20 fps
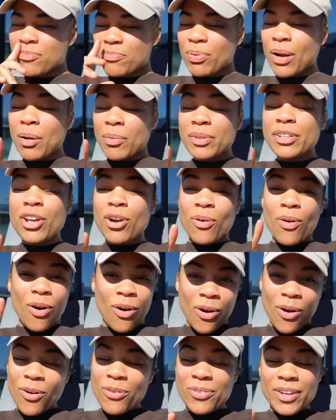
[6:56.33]
probably know
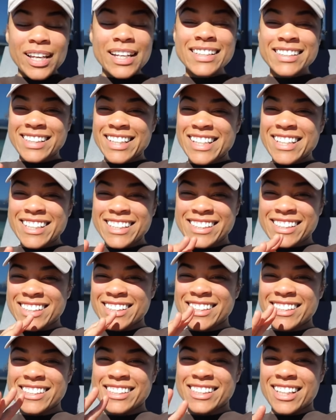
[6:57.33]
all faces
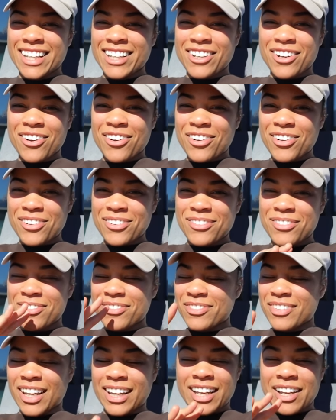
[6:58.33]
because like all
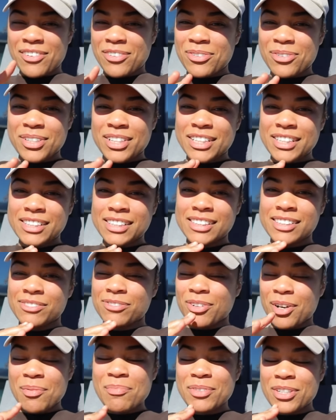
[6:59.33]
like everyone is
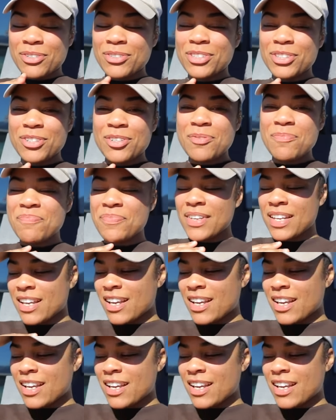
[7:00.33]
from YouTube.